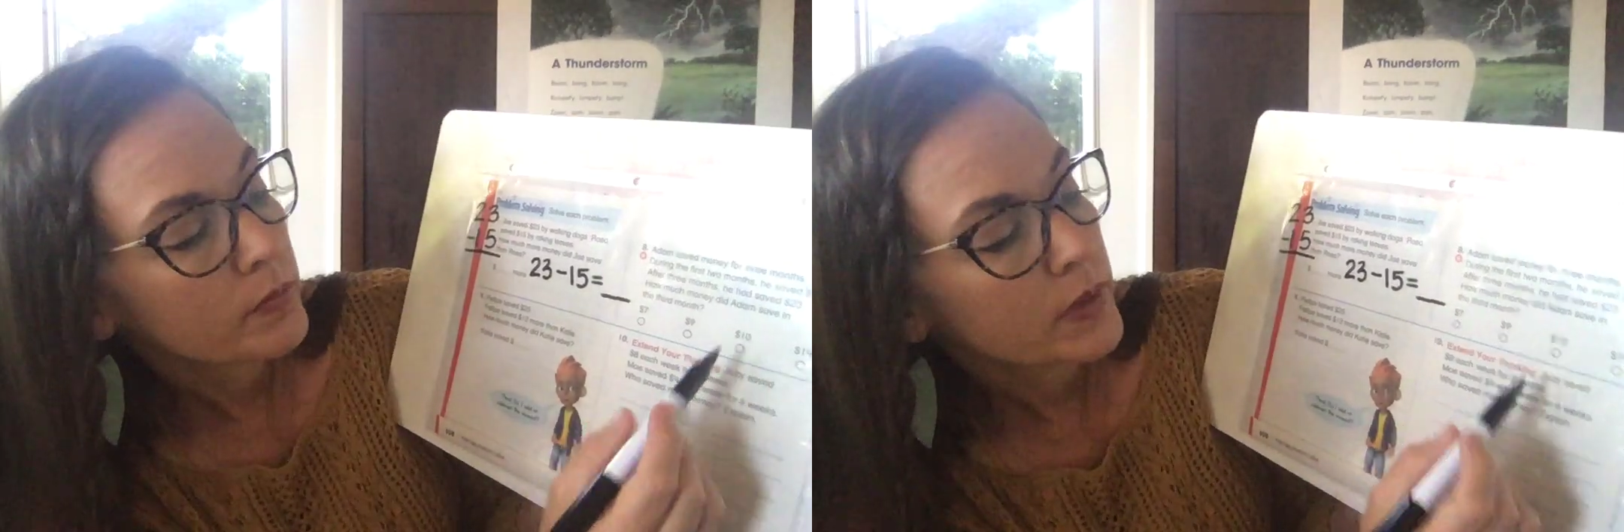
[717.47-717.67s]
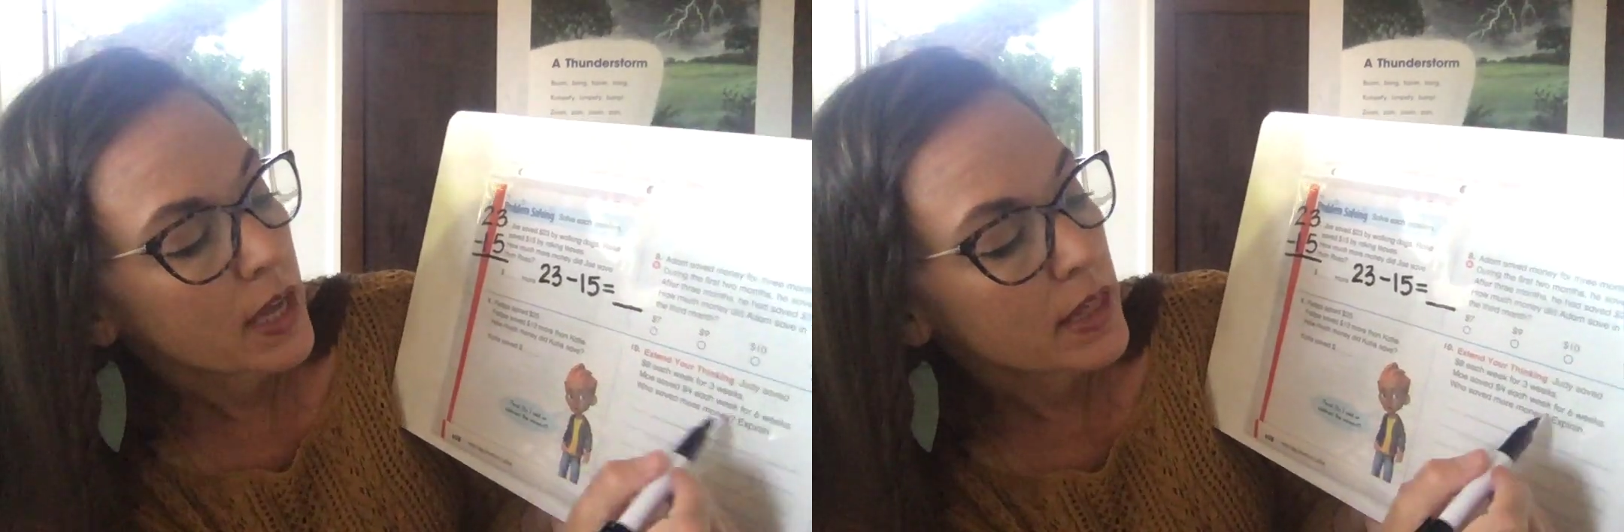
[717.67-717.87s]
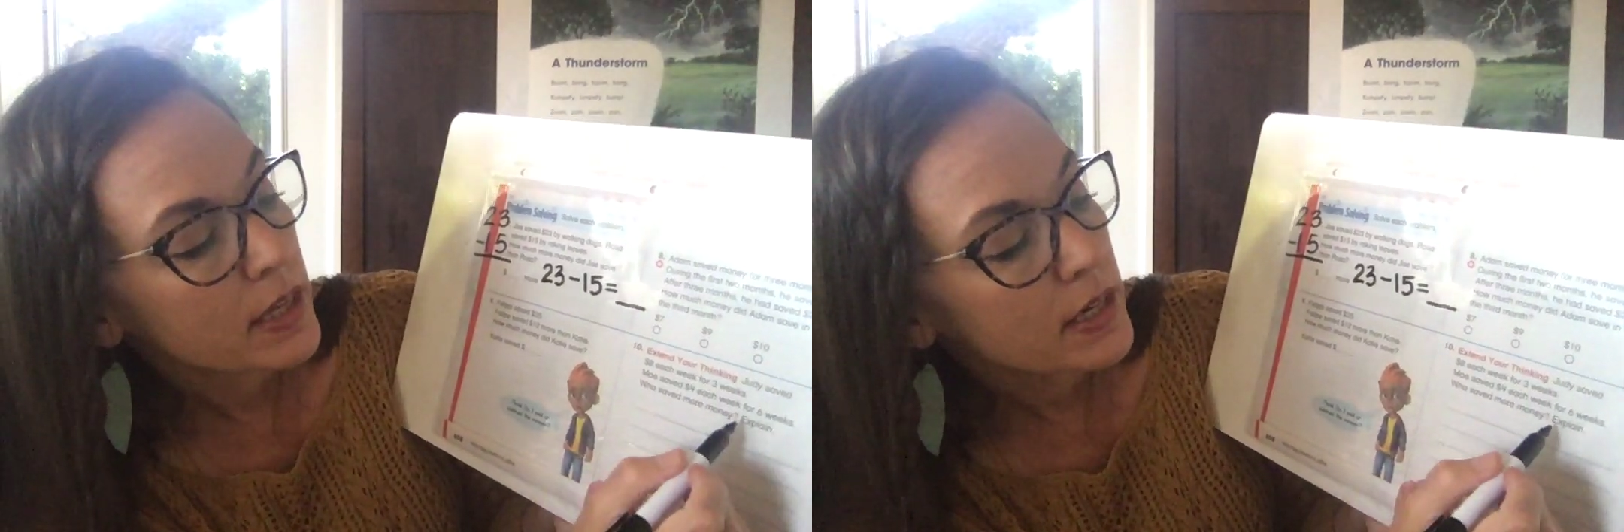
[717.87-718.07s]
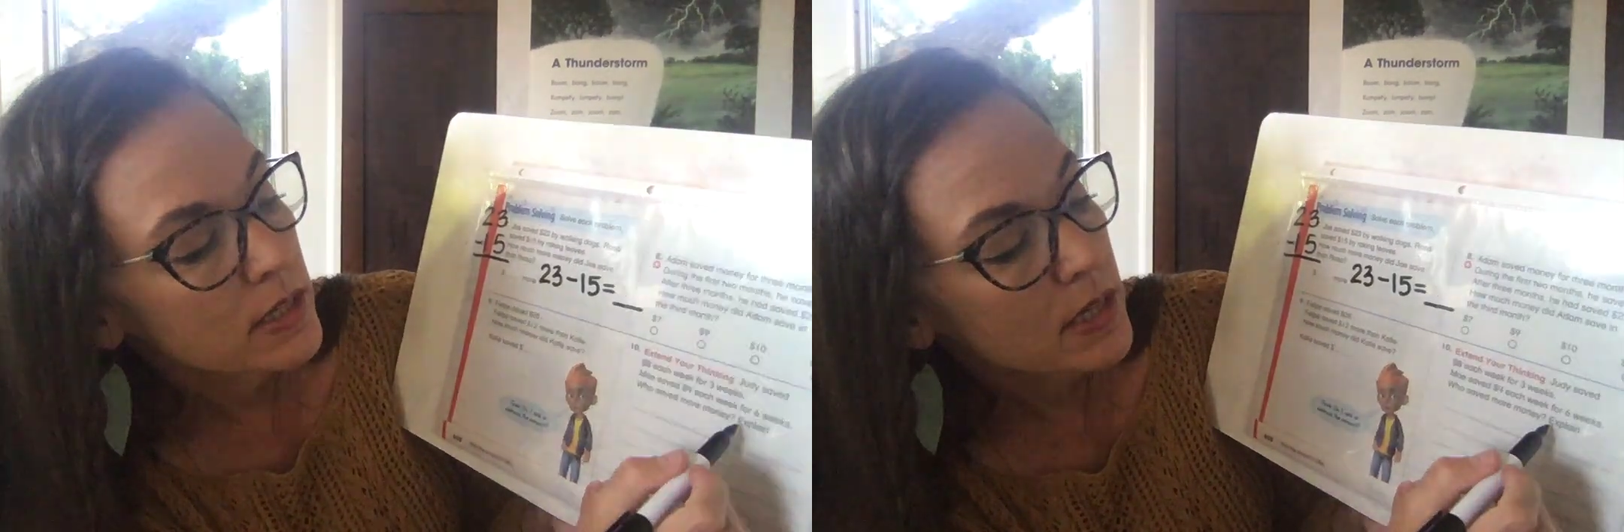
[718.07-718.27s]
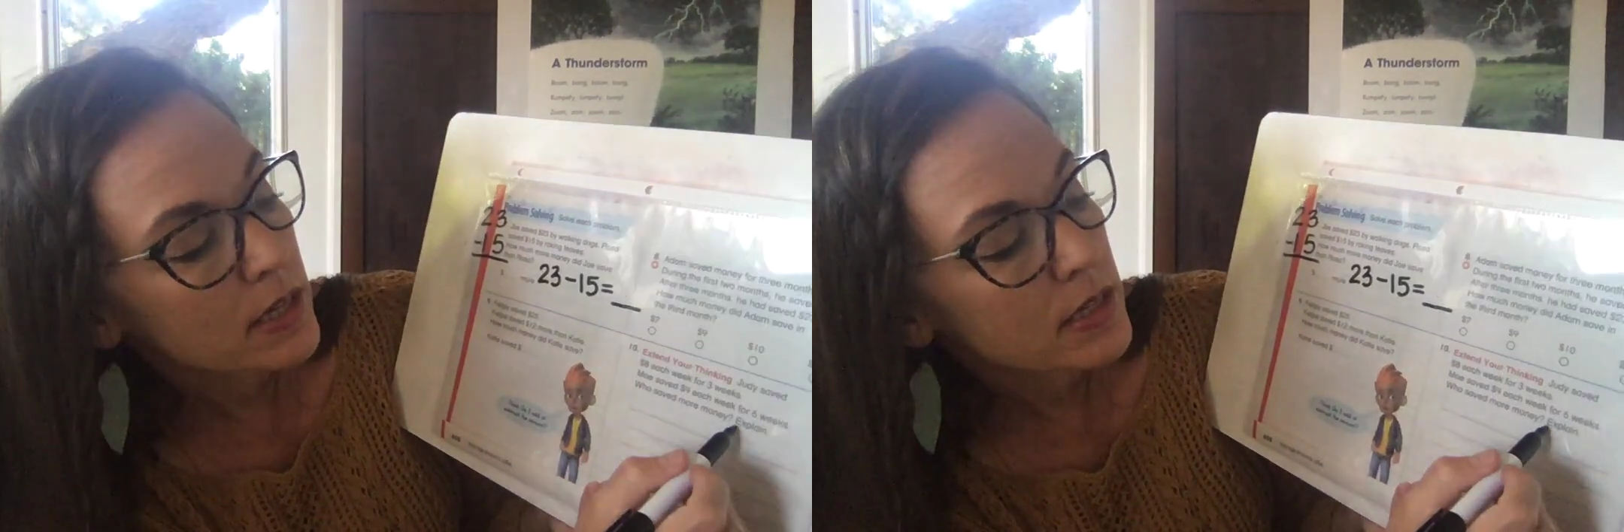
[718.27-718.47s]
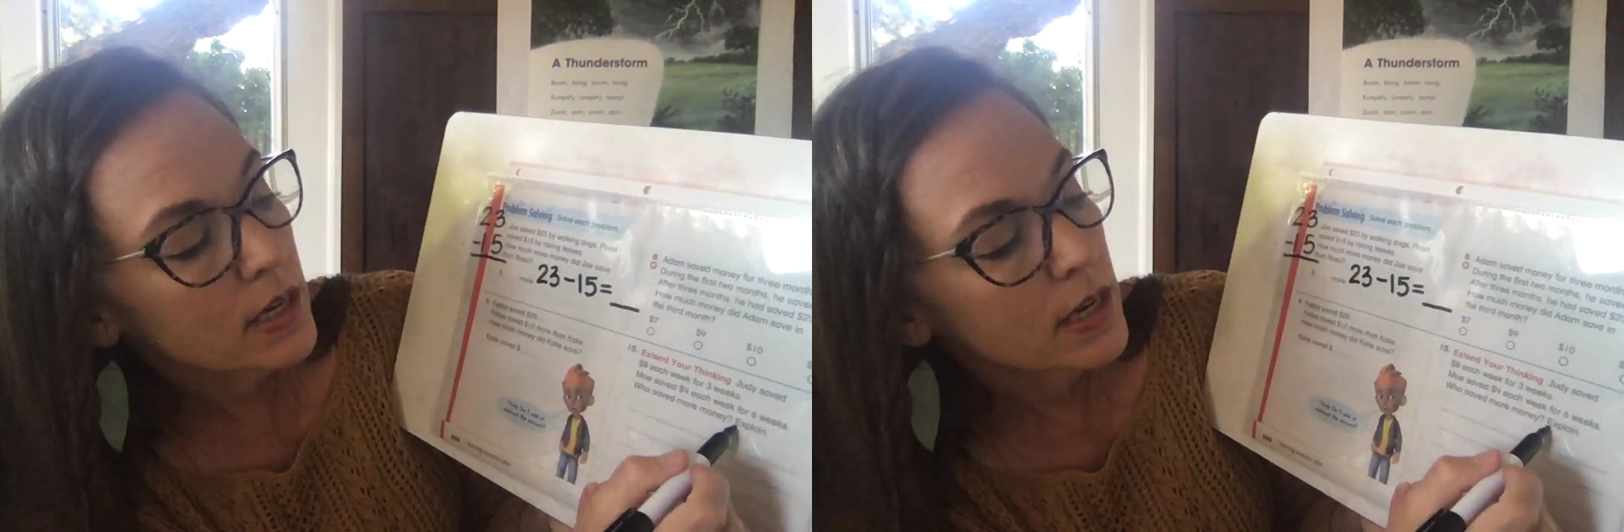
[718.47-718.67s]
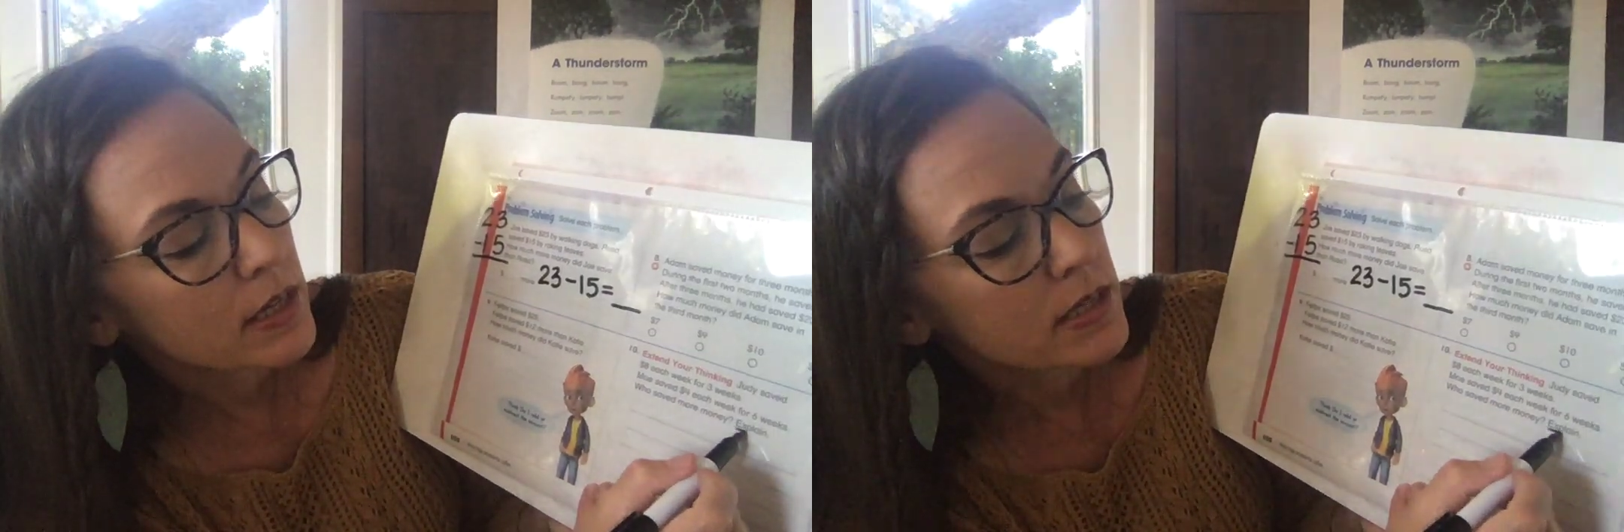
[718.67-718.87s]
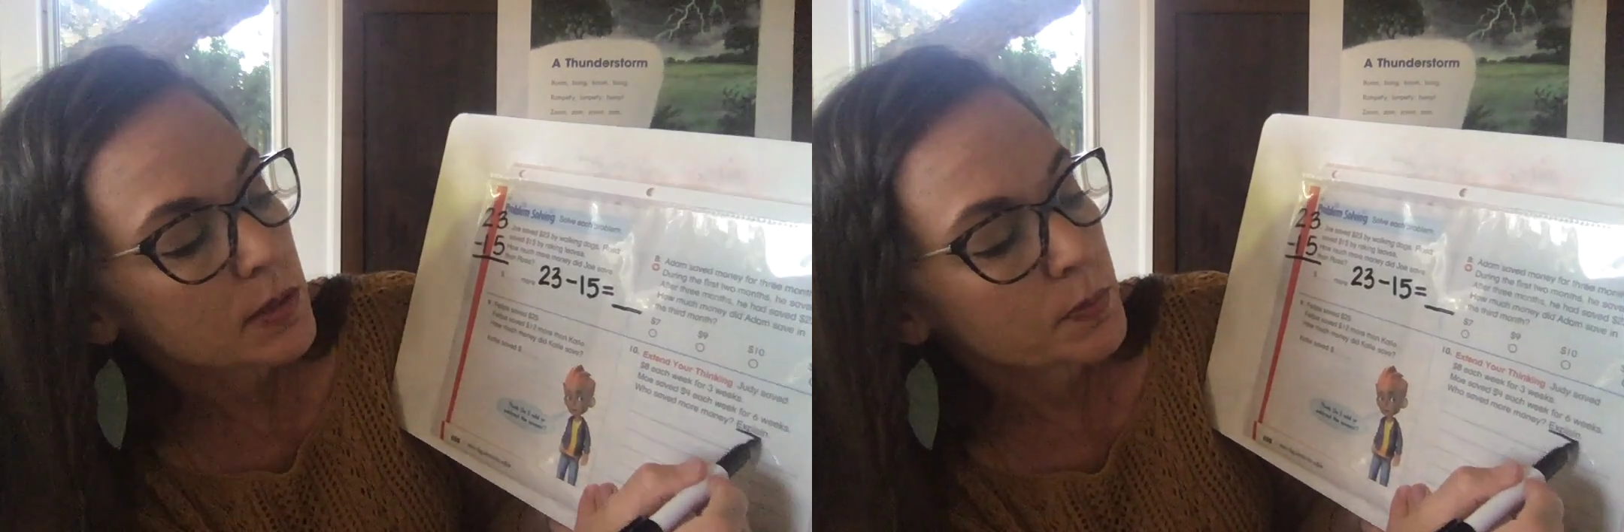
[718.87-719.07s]
And then it says
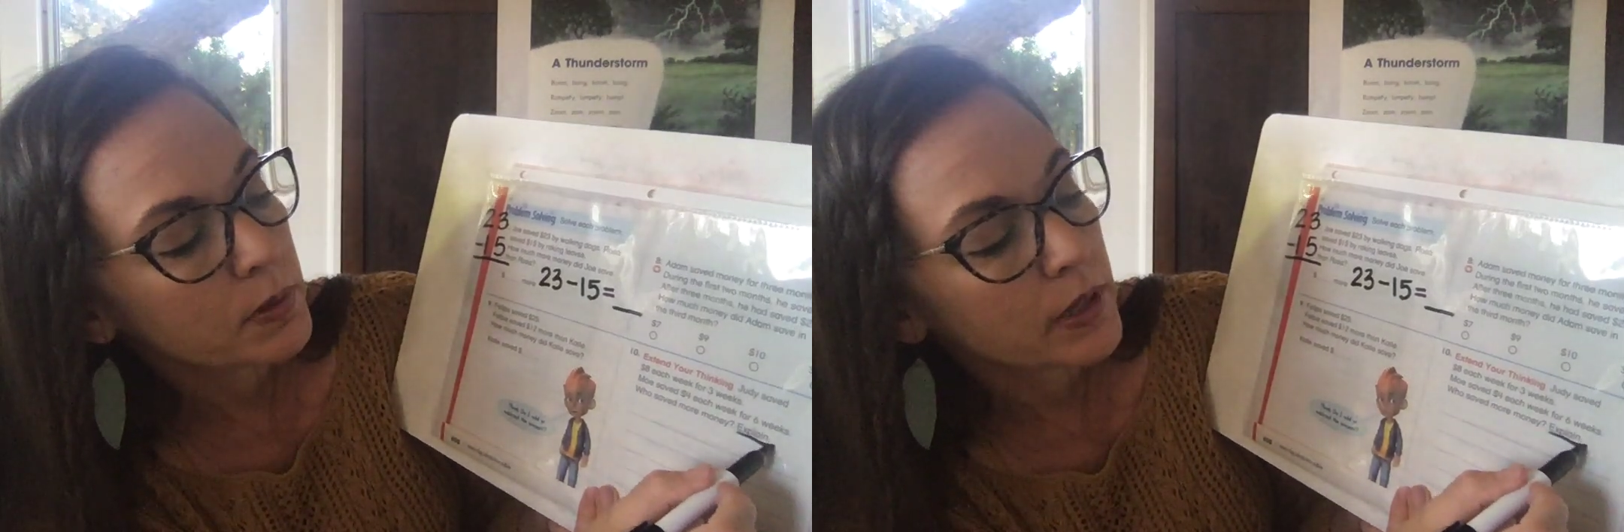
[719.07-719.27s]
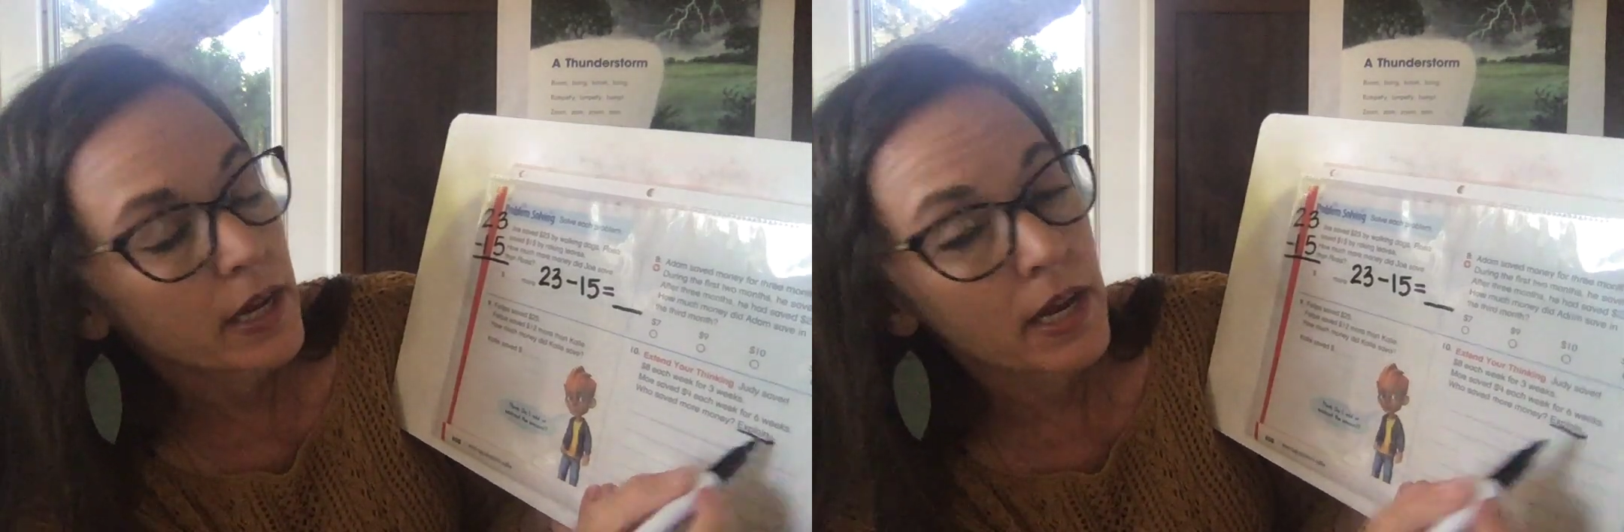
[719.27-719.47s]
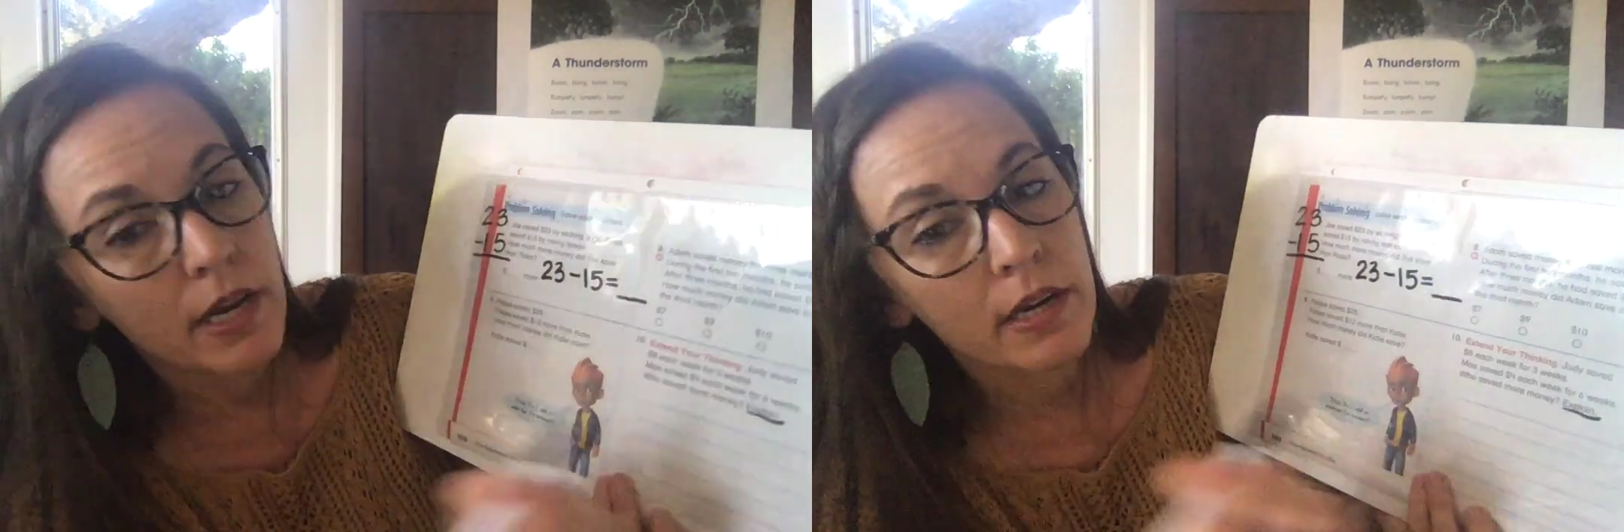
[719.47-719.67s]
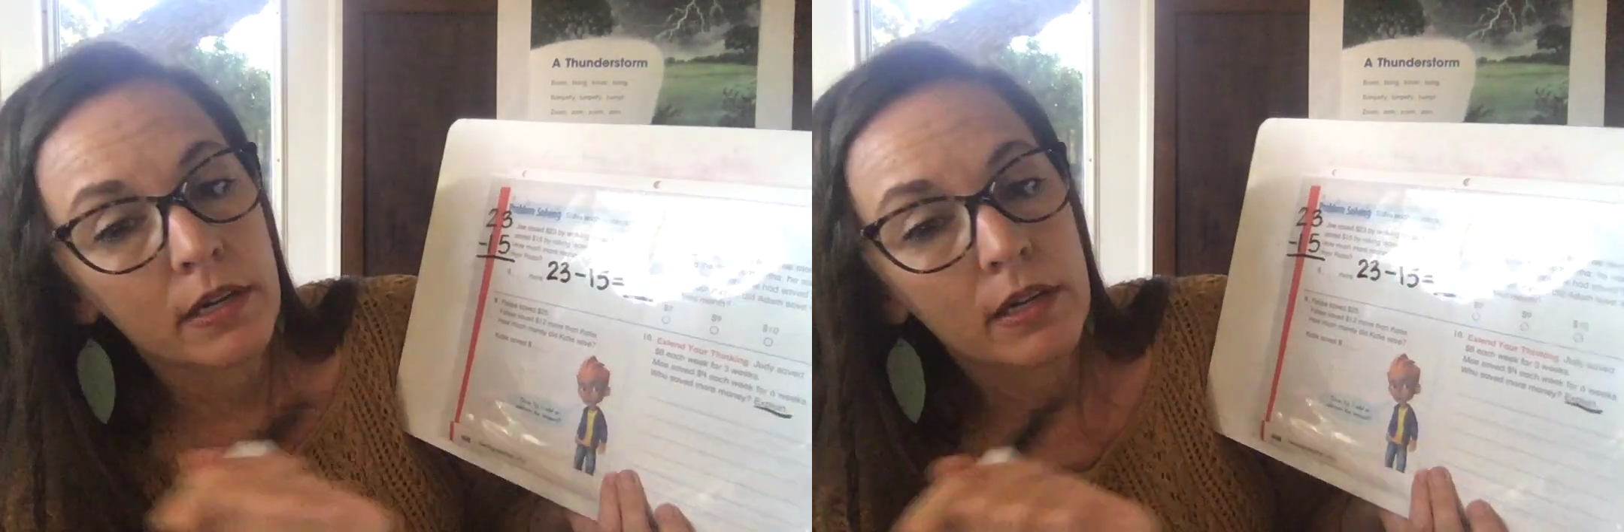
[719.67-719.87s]
explain.